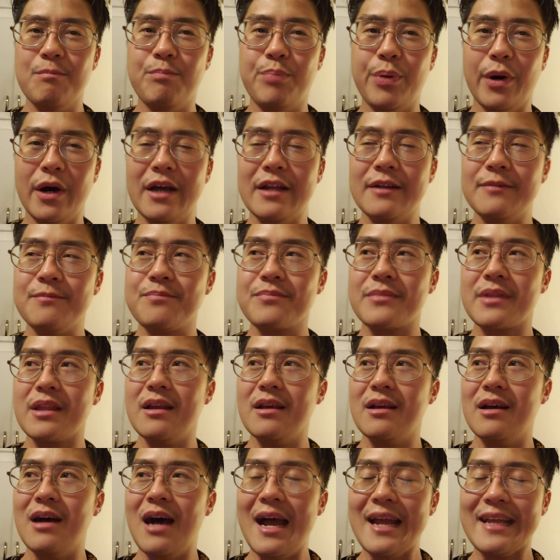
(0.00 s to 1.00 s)
but
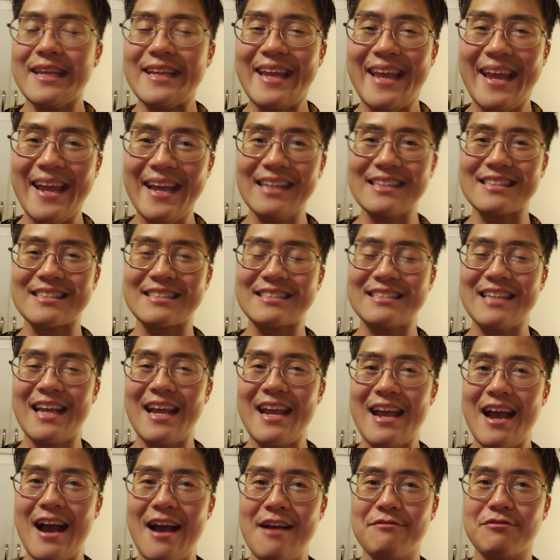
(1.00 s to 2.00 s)
I can't
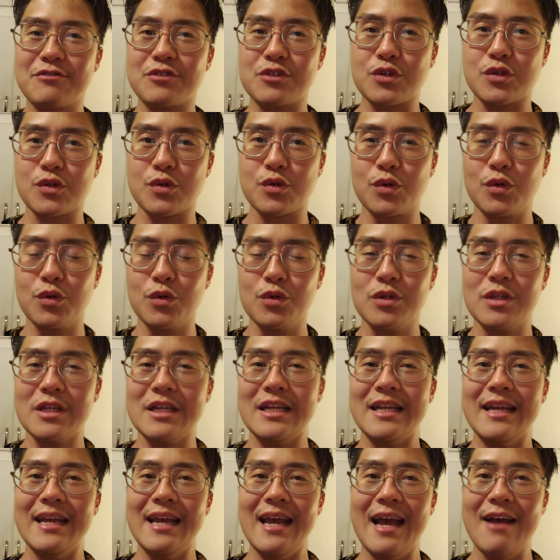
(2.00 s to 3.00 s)
say I've
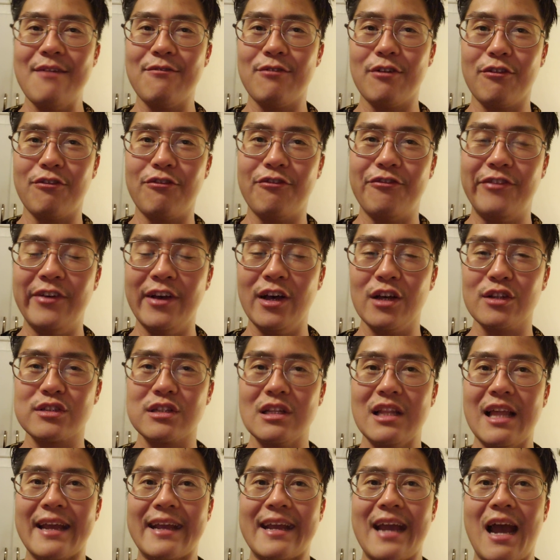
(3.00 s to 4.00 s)
truly ever felt
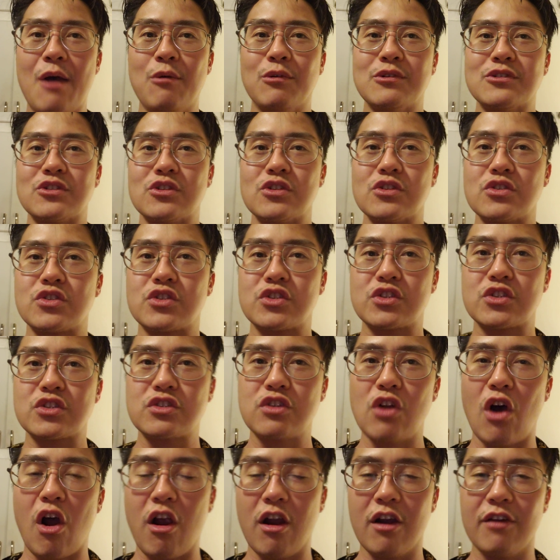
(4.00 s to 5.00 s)
like I was
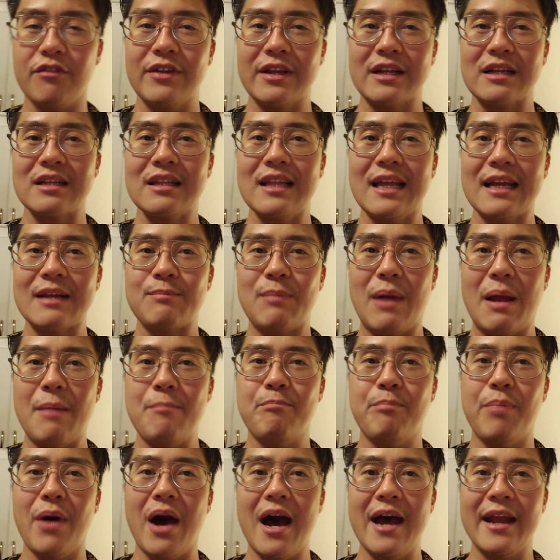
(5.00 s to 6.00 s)
starving, like my
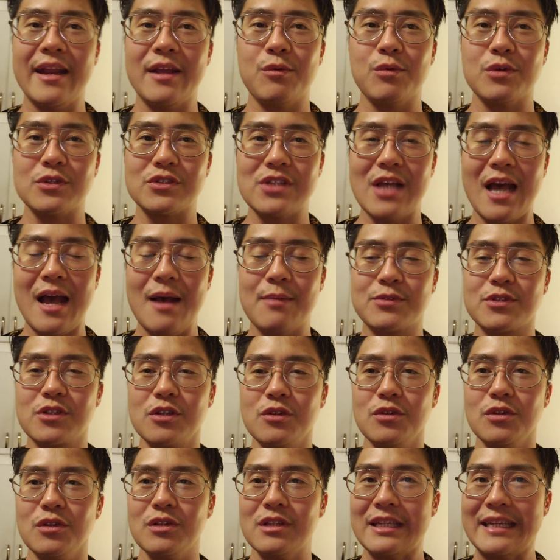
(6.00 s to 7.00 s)
body was
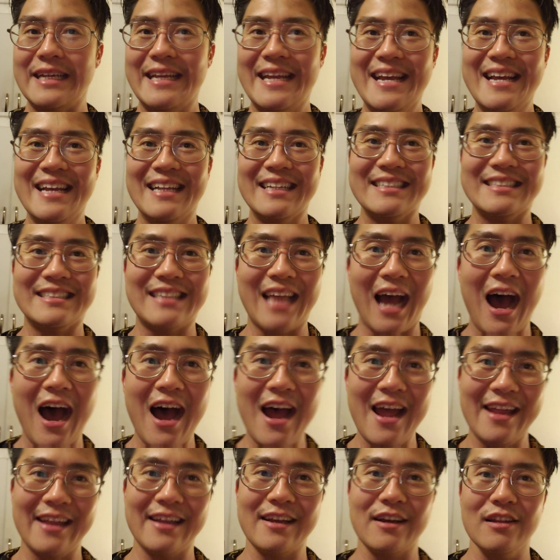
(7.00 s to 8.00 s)
absolutely
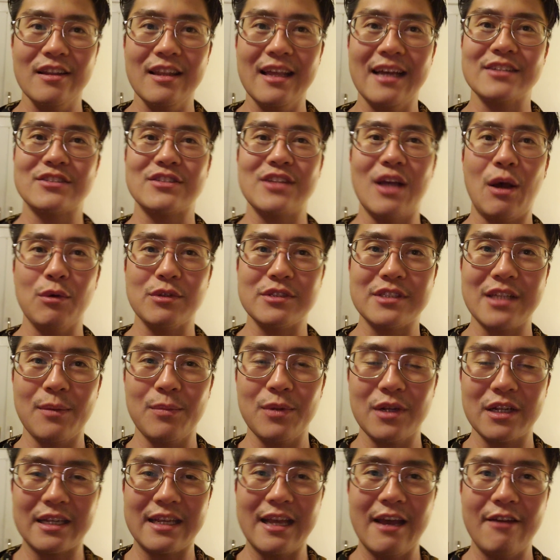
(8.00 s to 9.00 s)
dying unless I was
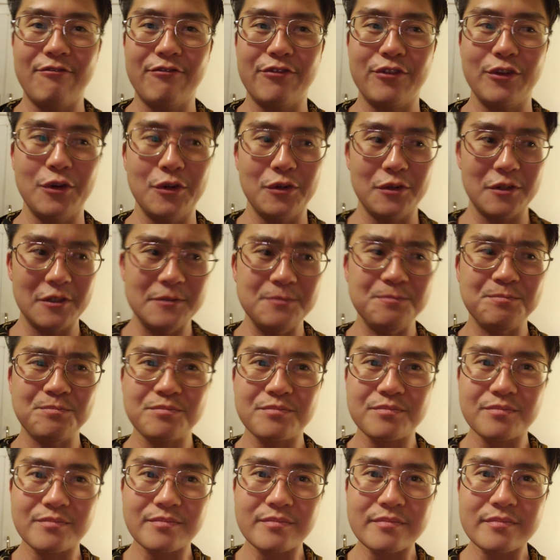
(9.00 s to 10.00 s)
able to get food.
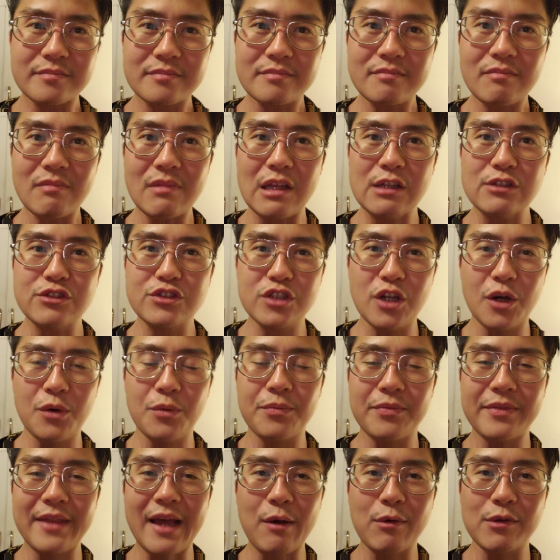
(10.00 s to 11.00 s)
So
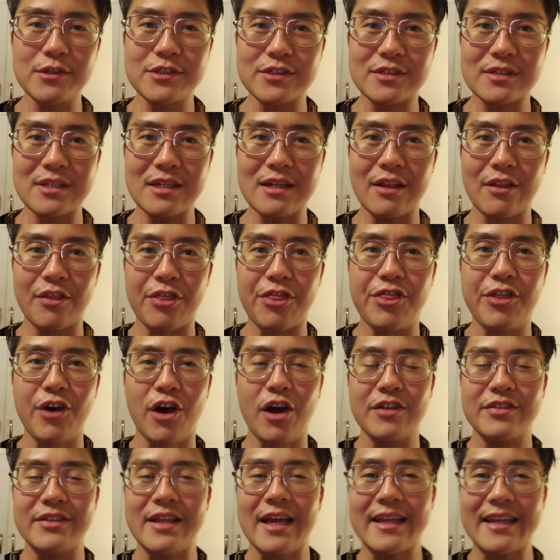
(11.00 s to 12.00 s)
that was the
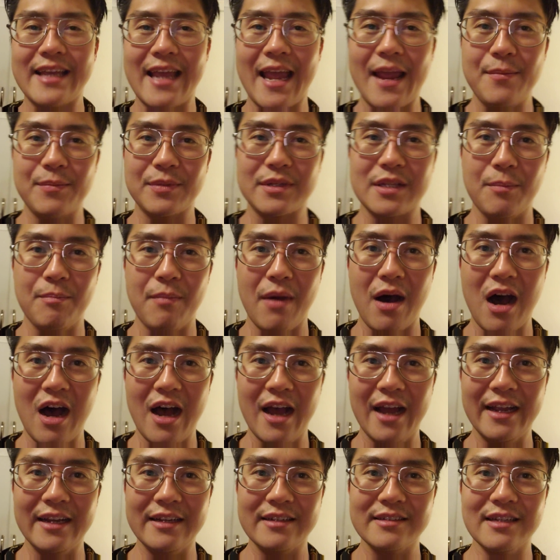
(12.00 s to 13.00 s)
thought that came to
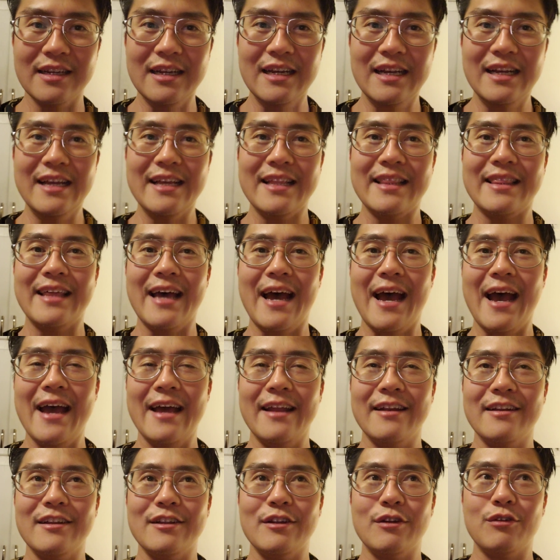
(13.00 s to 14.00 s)
mind
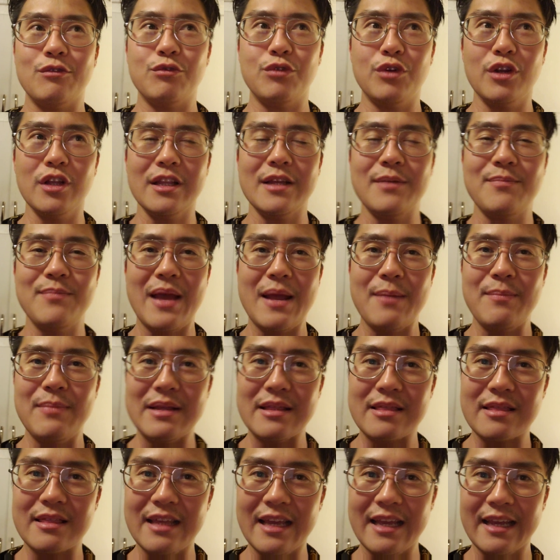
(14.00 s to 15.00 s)
that really made
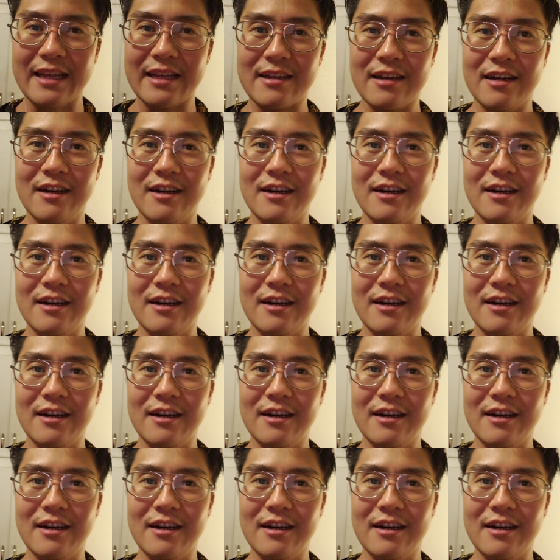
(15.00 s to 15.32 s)
me think